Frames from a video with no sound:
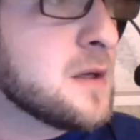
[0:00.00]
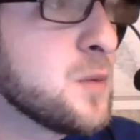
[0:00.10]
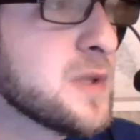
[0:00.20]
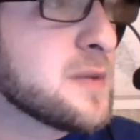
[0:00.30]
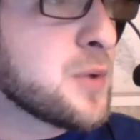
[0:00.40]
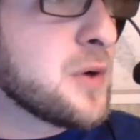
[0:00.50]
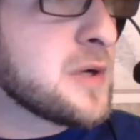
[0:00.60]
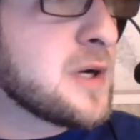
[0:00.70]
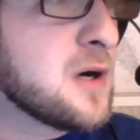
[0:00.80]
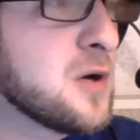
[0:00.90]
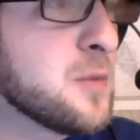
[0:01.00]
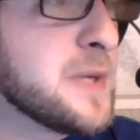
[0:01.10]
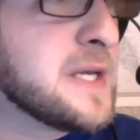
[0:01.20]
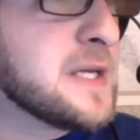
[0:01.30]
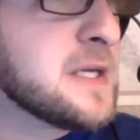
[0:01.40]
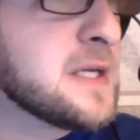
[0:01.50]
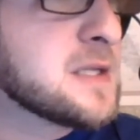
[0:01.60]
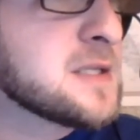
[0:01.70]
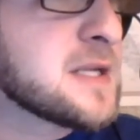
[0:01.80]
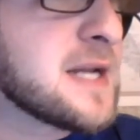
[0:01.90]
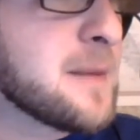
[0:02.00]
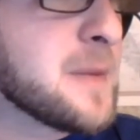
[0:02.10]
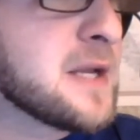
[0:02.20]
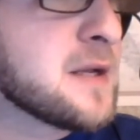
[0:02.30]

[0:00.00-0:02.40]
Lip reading: would the protocol be to not make a